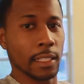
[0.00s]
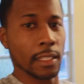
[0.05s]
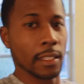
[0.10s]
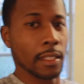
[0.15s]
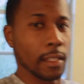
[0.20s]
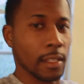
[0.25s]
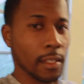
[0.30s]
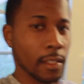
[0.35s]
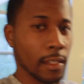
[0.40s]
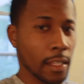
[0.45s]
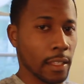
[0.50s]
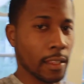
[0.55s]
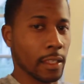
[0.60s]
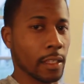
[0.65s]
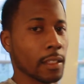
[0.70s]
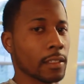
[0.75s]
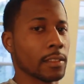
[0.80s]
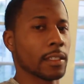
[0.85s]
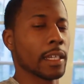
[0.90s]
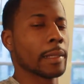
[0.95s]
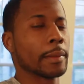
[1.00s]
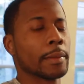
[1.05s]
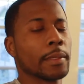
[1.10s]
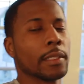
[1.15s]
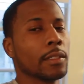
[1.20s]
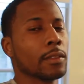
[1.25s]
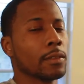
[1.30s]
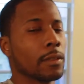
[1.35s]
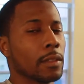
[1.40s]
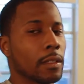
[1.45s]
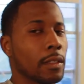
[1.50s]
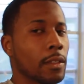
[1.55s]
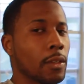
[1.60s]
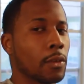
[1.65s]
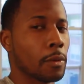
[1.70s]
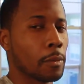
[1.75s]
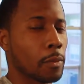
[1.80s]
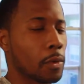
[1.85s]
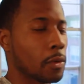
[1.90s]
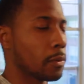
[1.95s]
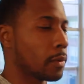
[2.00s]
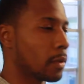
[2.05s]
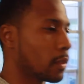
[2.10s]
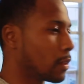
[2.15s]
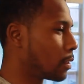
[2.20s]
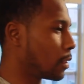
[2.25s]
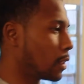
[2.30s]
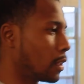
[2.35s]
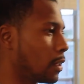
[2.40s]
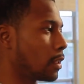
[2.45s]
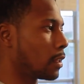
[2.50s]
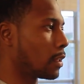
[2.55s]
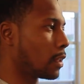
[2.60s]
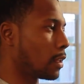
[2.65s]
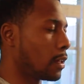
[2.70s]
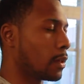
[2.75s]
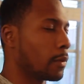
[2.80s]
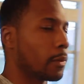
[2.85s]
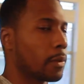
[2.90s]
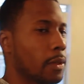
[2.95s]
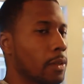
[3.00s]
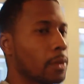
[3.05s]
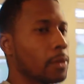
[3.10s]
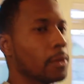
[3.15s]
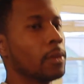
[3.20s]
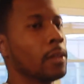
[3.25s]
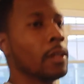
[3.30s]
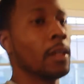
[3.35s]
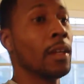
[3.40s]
Nothing is absolutely normal with anything that we do,